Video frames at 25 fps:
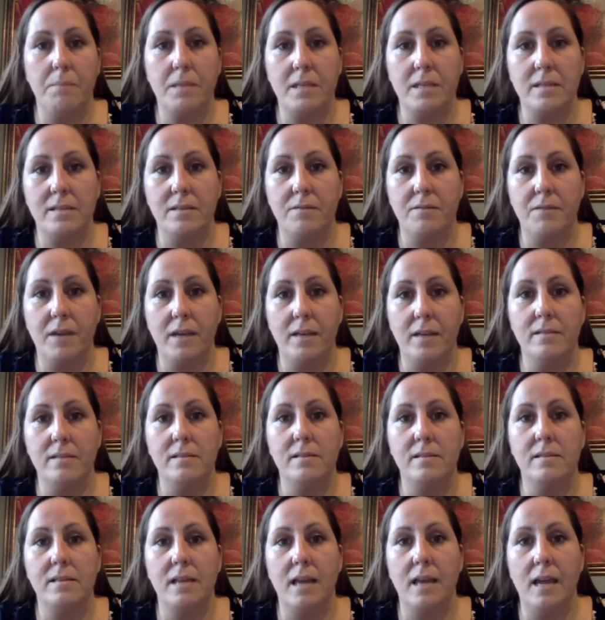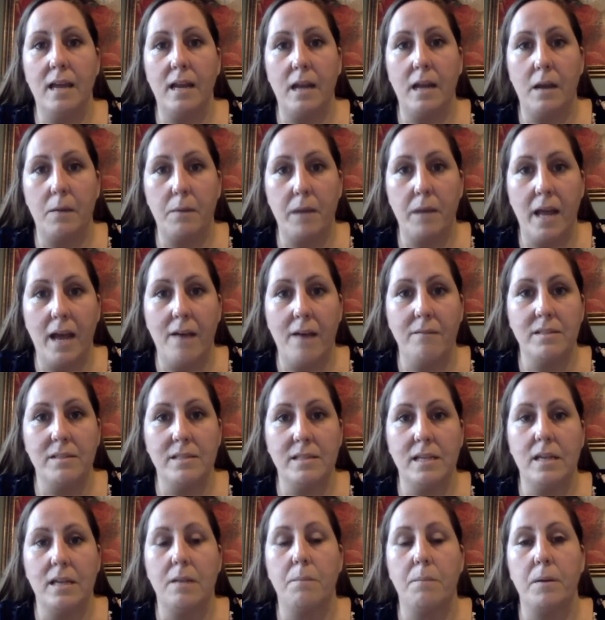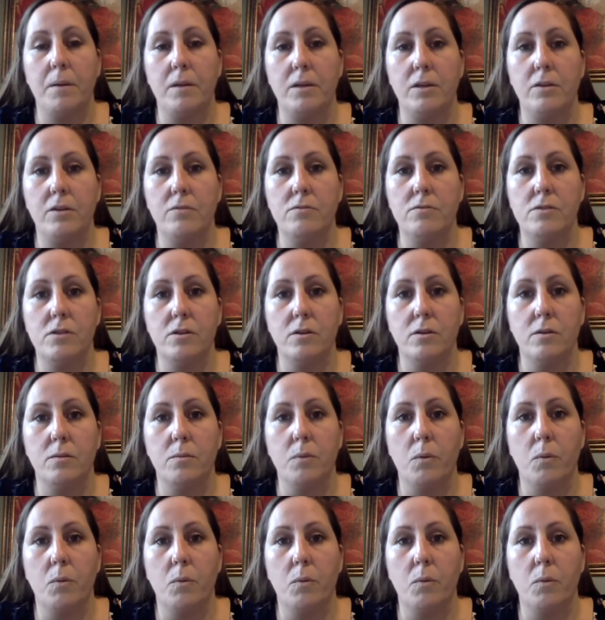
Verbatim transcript: these events and I would have it set up on YouTube